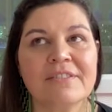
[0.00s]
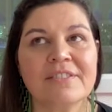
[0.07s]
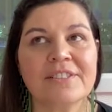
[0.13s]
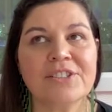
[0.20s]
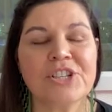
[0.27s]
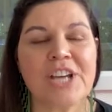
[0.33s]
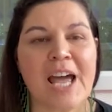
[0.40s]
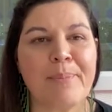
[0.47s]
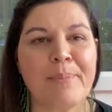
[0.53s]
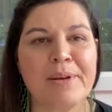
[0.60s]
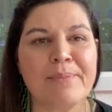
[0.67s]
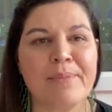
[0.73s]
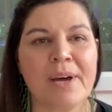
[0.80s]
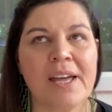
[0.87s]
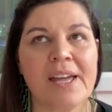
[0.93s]

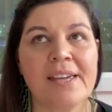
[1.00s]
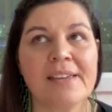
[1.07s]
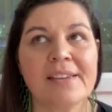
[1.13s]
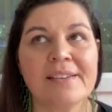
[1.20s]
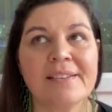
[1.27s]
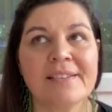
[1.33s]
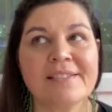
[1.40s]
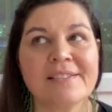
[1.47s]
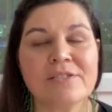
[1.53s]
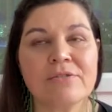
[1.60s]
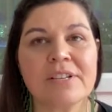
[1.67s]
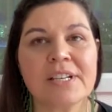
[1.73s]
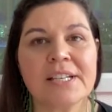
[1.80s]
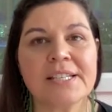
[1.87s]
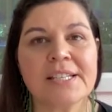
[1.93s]
sharpen my
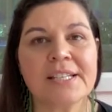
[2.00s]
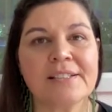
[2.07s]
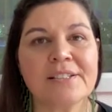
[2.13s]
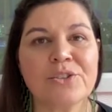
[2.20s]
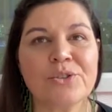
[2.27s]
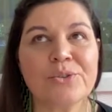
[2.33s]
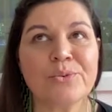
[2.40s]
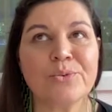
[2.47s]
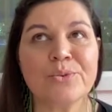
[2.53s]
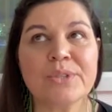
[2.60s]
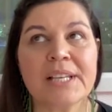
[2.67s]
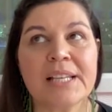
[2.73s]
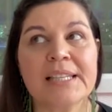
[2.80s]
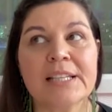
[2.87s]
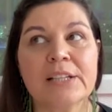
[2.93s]
directing tools
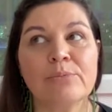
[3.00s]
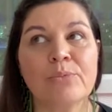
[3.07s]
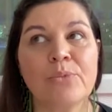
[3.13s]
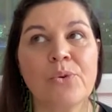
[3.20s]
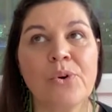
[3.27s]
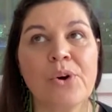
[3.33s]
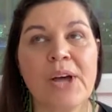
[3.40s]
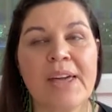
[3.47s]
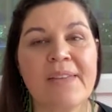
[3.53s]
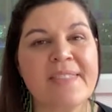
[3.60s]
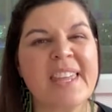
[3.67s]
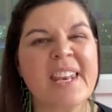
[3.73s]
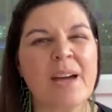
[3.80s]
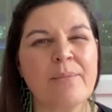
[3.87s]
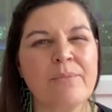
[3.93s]
a little more and
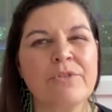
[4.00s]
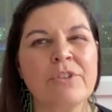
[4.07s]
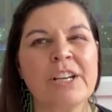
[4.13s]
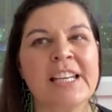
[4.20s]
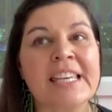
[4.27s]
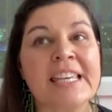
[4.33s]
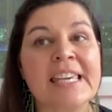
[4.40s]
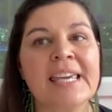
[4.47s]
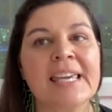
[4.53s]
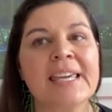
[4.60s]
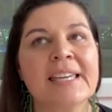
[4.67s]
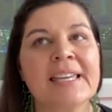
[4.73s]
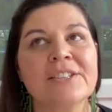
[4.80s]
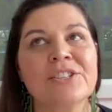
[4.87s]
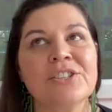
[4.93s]
then i'm really
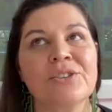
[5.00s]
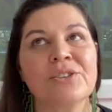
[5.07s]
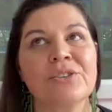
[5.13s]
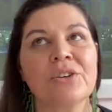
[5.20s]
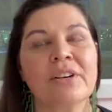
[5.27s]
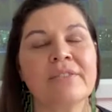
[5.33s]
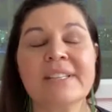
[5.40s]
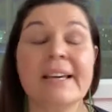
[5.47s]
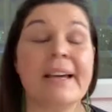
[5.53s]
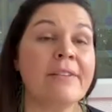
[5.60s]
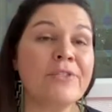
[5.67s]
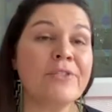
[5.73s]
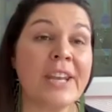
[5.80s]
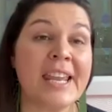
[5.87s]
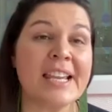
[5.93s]
keen to
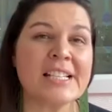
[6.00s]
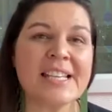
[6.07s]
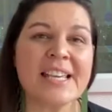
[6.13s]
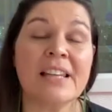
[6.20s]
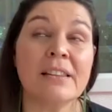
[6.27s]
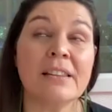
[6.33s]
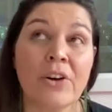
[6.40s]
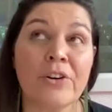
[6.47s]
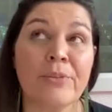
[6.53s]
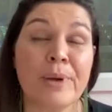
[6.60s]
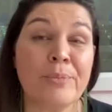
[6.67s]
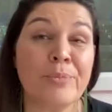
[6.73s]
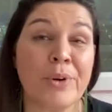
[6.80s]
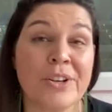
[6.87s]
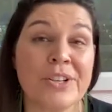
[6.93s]
i've got actually a lot of
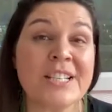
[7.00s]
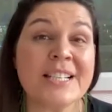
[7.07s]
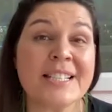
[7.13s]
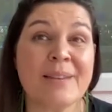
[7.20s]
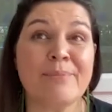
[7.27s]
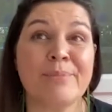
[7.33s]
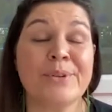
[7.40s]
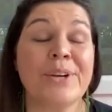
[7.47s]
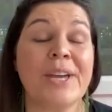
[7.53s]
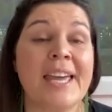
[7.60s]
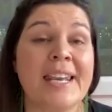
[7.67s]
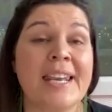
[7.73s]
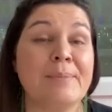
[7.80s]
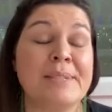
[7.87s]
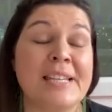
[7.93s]
my projects are book
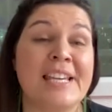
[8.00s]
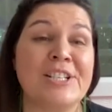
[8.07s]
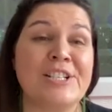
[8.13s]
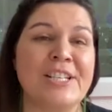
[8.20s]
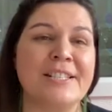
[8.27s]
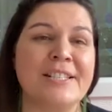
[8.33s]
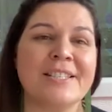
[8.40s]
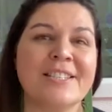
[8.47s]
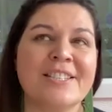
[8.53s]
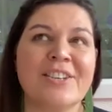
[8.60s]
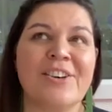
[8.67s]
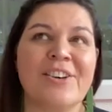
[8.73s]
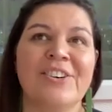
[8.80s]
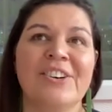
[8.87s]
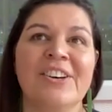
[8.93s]
adaptations
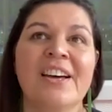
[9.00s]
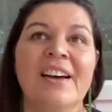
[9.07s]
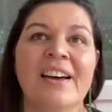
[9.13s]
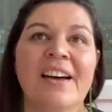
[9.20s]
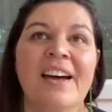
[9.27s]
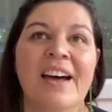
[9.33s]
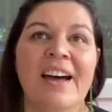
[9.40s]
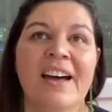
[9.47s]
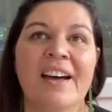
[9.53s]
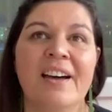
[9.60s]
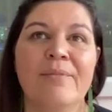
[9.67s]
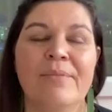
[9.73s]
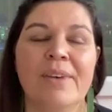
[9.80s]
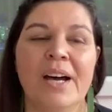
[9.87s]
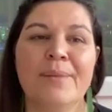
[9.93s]
so
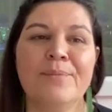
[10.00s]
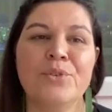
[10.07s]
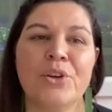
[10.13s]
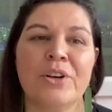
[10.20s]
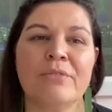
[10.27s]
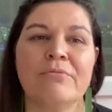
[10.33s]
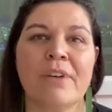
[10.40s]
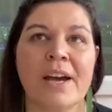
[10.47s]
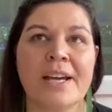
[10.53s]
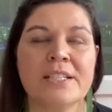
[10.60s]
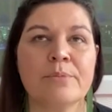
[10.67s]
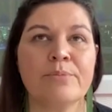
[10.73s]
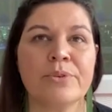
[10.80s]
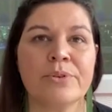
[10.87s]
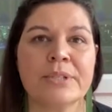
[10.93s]
um, i'm not a
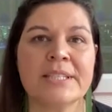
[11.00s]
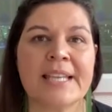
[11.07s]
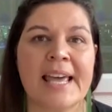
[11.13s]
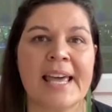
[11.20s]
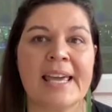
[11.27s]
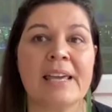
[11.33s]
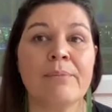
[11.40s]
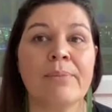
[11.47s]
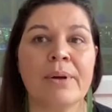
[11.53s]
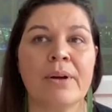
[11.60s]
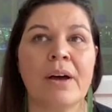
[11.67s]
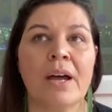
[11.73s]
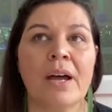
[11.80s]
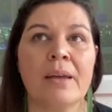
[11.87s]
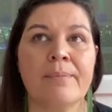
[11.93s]
writer per se but
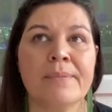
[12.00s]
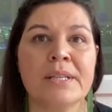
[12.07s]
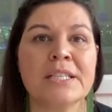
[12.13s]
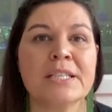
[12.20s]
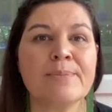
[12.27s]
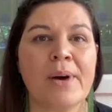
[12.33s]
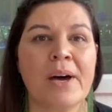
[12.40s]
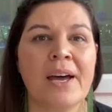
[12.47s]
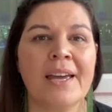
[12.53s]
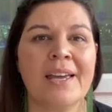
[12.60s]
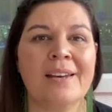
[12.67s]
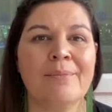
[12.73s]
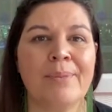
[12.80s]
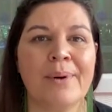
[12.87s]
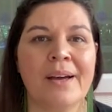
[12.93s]
i am
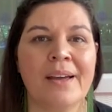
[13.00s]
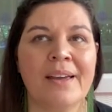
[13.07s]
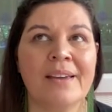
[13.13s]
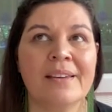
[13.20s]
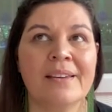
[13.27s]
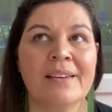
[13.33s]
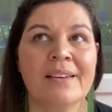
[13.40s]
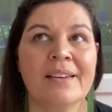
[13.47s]
inspired by